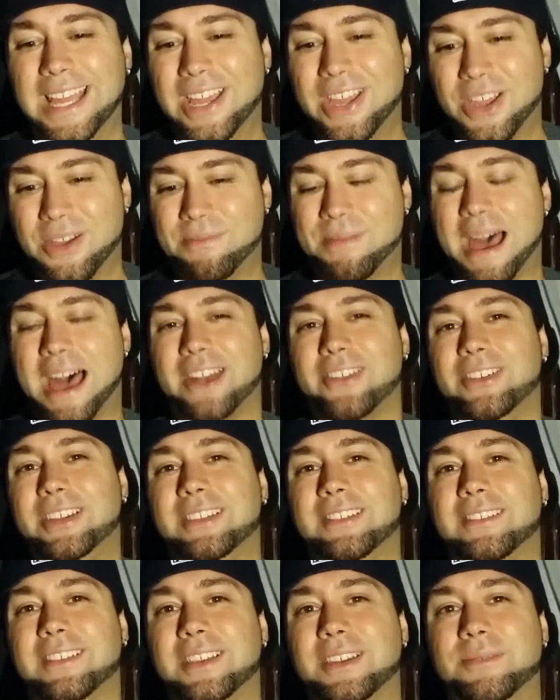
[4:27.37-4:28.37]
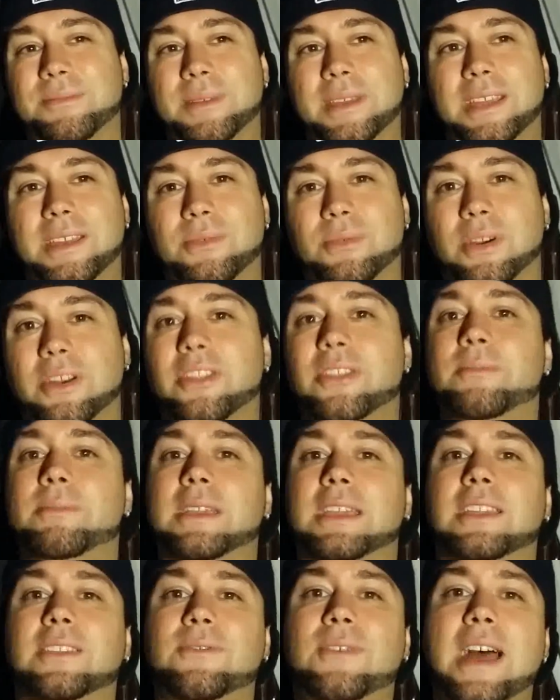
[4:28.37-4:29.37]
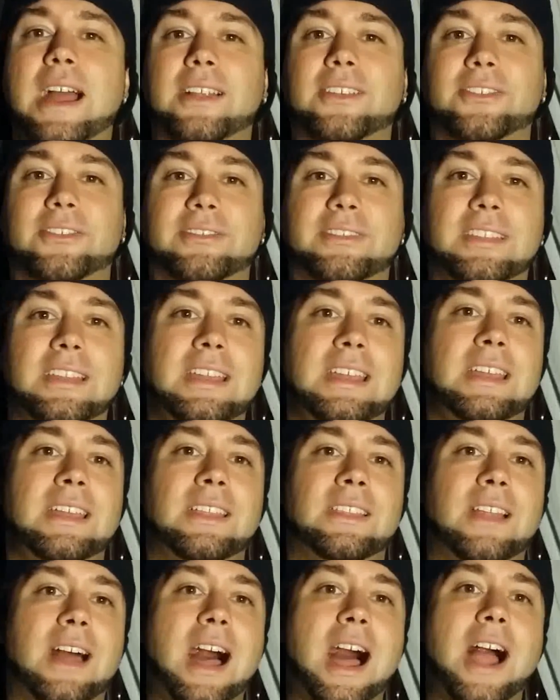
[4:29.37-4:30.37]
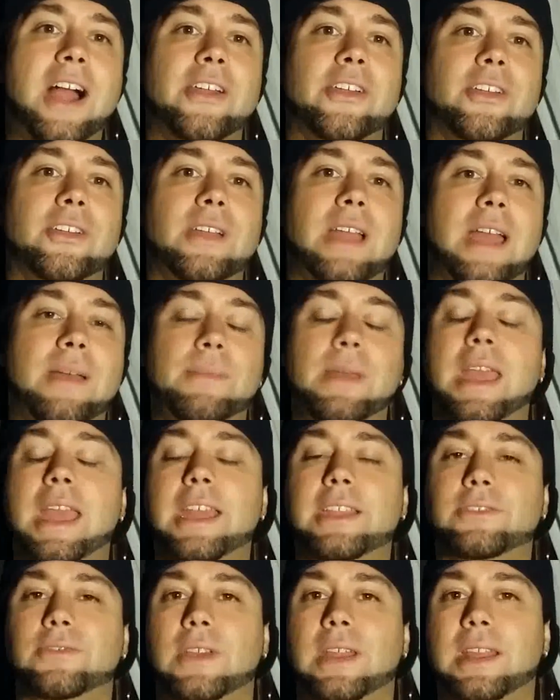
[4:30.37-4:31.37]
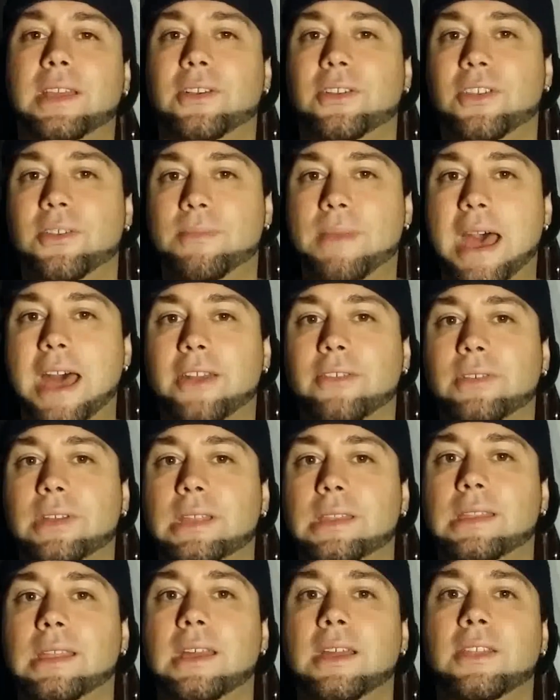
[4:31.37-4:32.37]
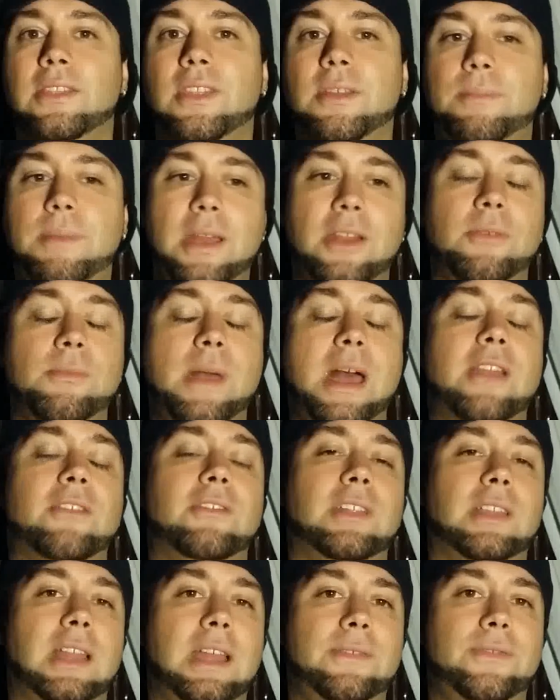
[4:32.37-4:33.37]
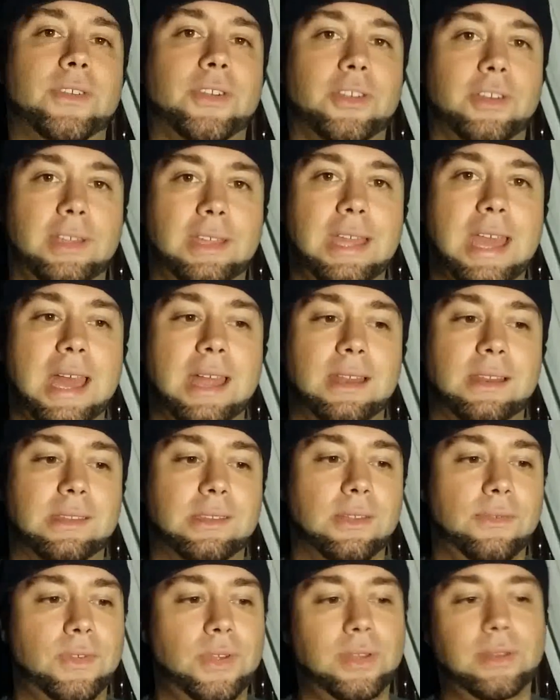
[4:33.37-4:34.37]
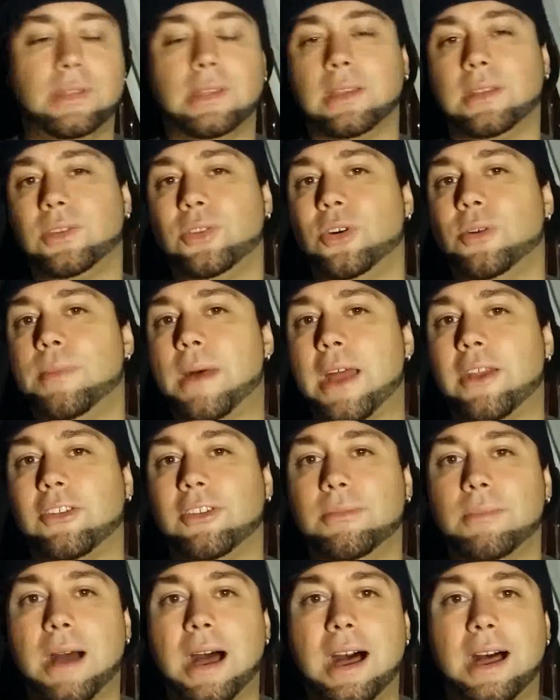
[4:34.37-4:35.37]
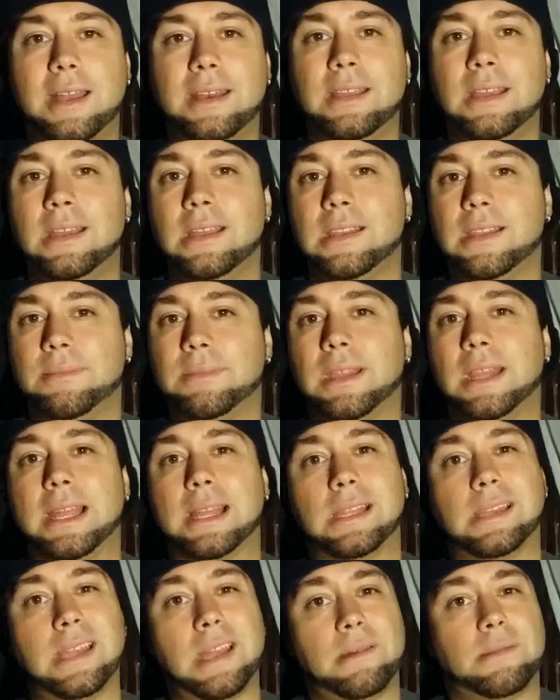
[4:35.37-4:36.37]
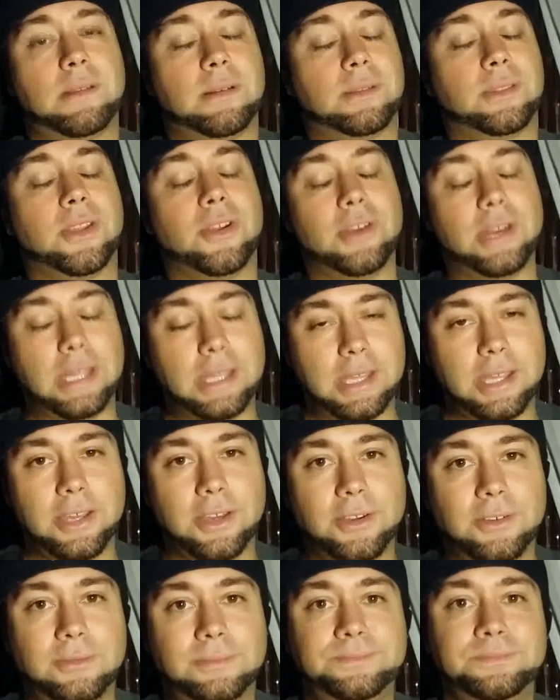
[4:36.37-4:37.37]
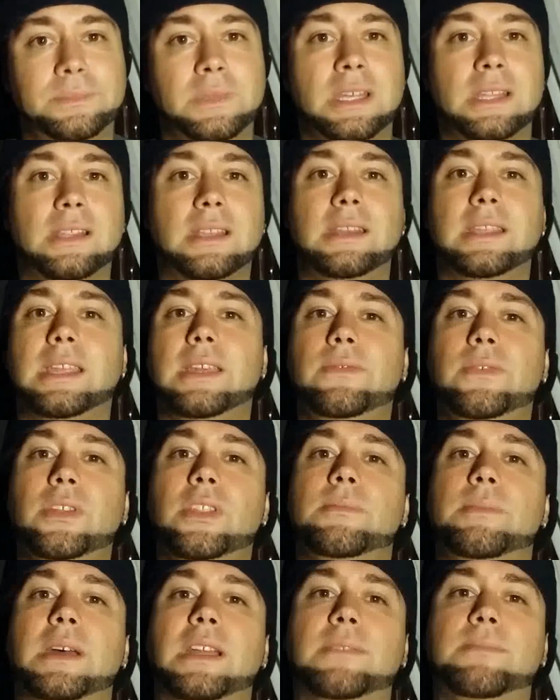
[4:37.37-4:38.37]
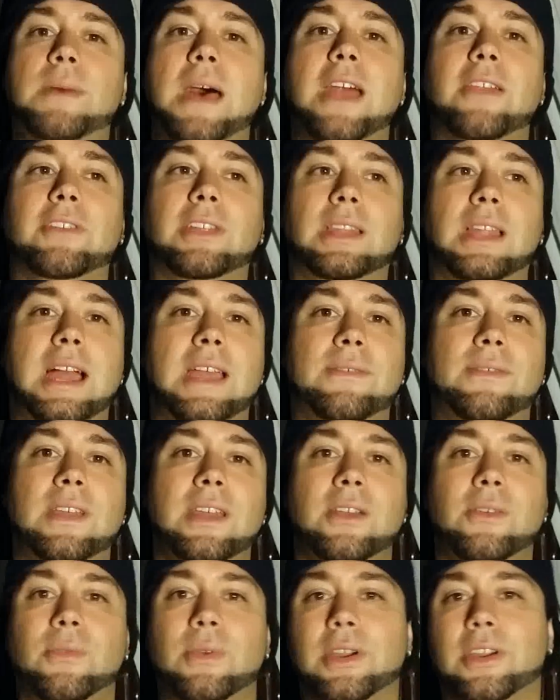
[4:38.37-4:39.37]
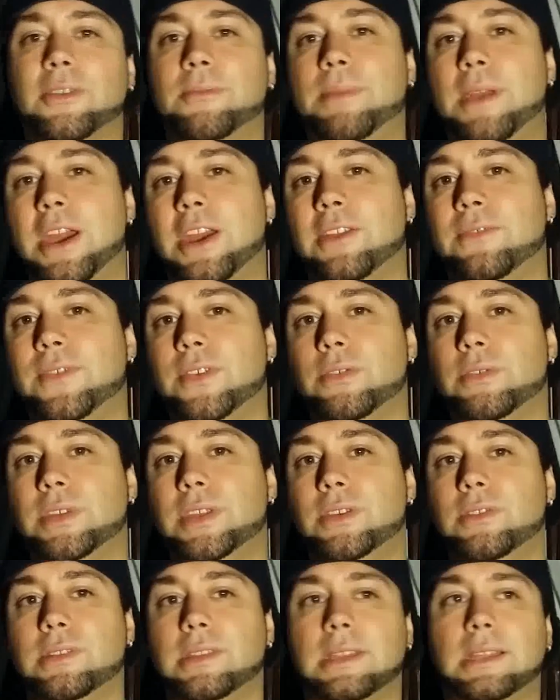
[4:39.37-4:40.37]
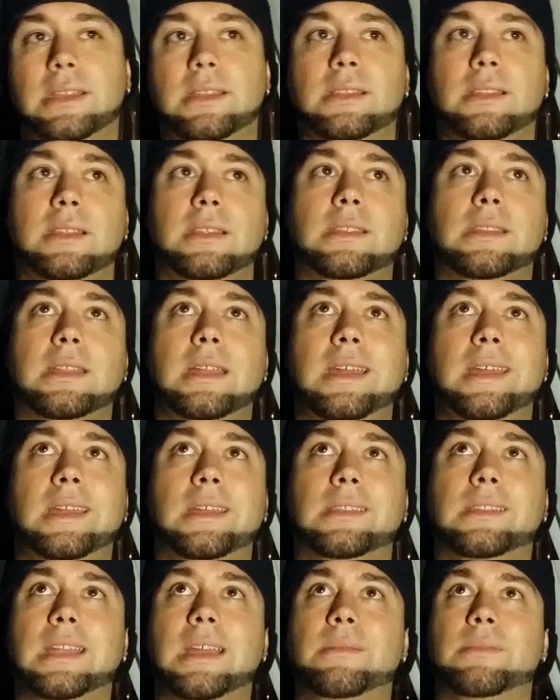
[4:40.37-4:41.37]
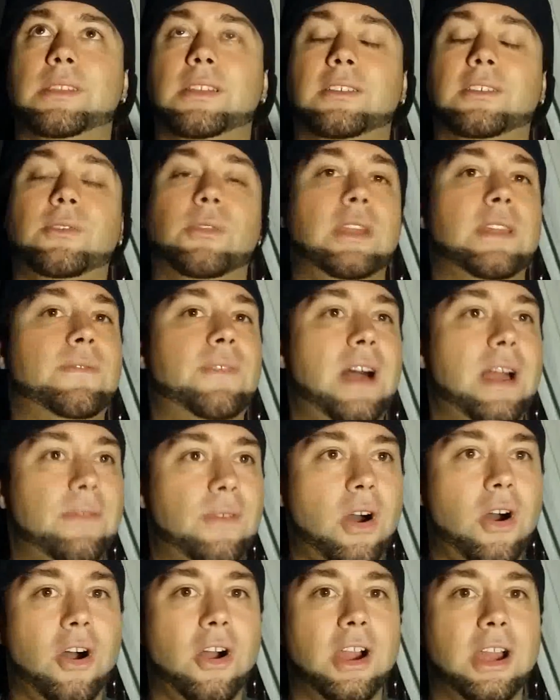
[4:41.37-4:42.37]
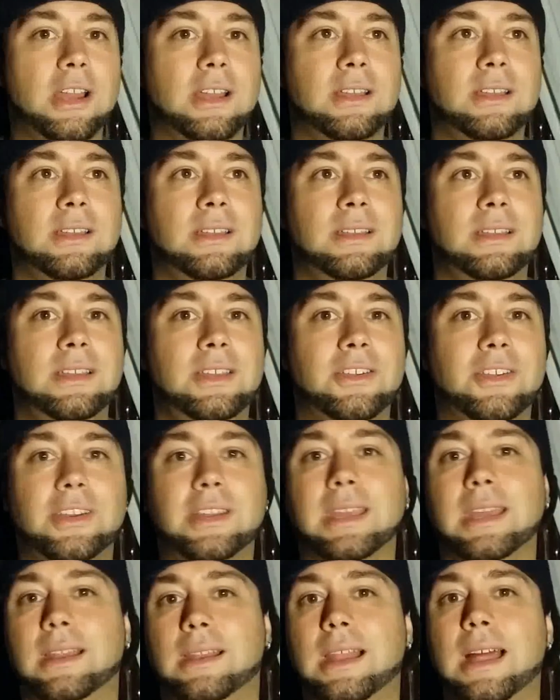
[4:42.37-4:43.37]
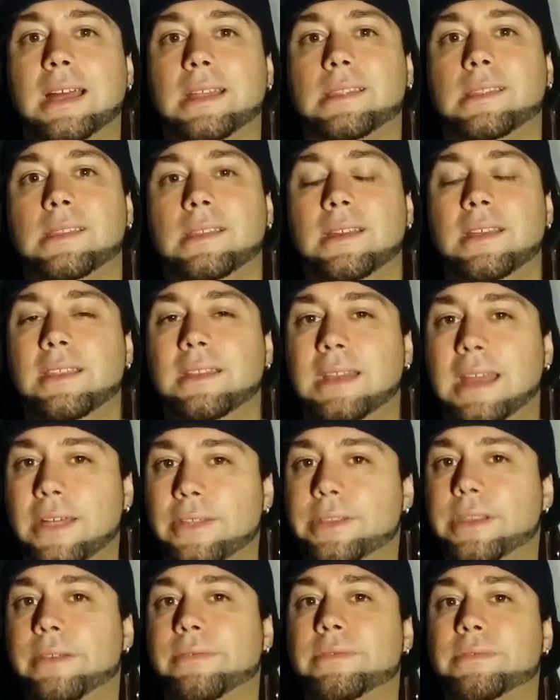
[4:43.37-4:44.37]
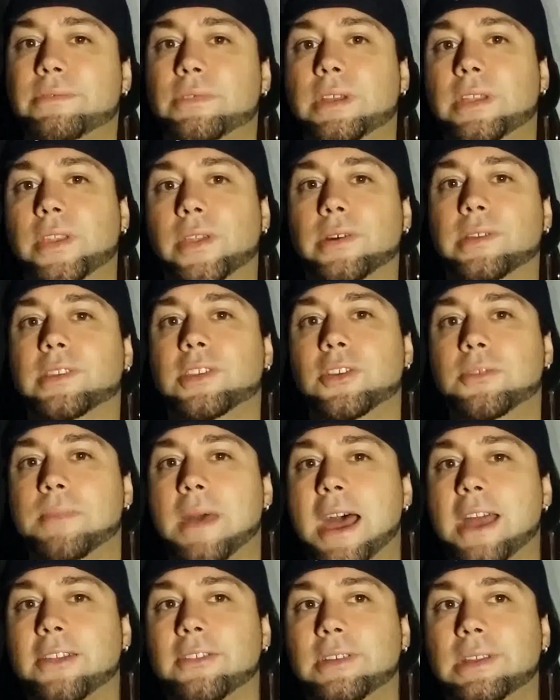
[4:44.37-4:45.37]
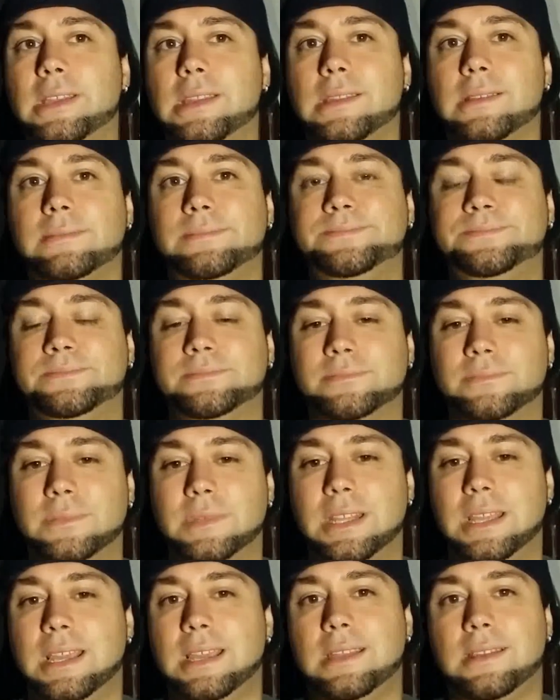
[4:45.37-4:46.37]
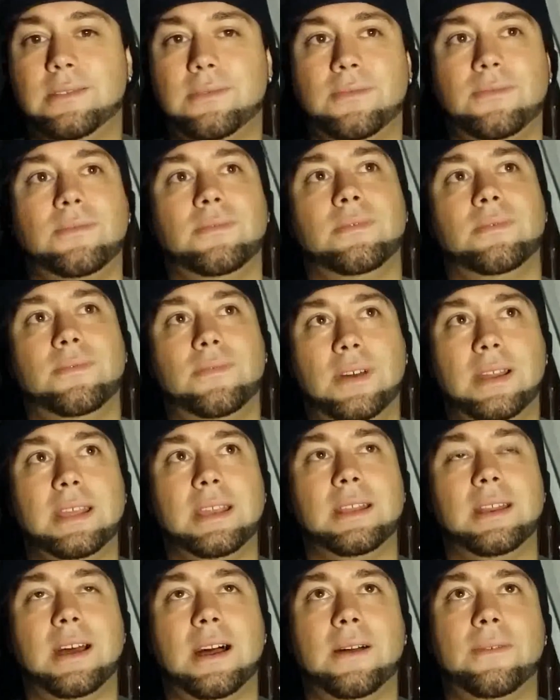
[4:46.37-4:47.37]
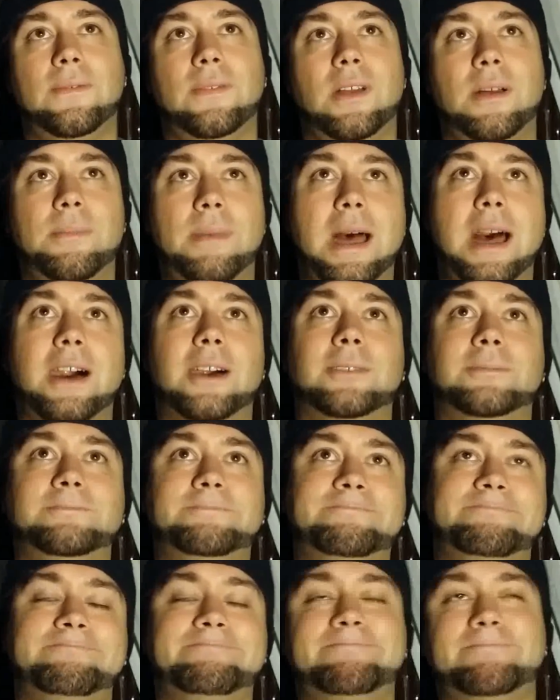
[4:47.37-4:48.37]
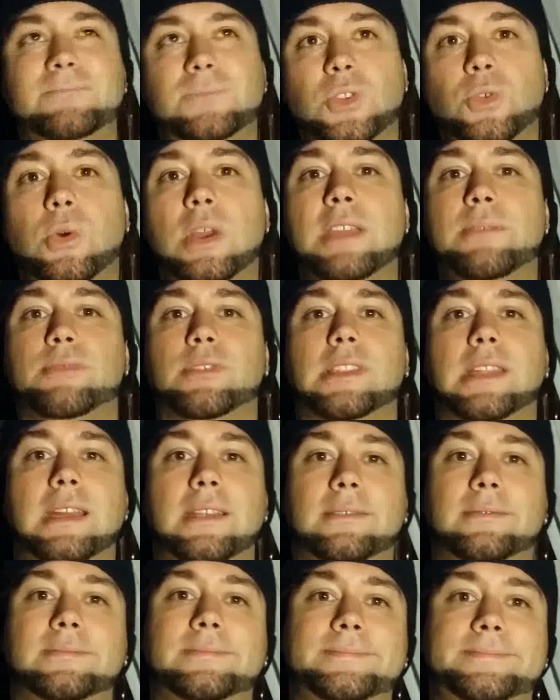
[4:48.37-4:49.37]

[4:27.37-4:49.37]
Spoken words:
Your batteries is going to be one of the biggest factors. The higher MAH rating on your batteries, the better battery life you're going to get. So if you're using a dual battery mod, something like a Samsung 30Q is going to give you the best battery life, where compared if you were using, let's say, a Samsung 25R, you're going to get less. Now the difference between those two batteries is, funny enough, about 20%.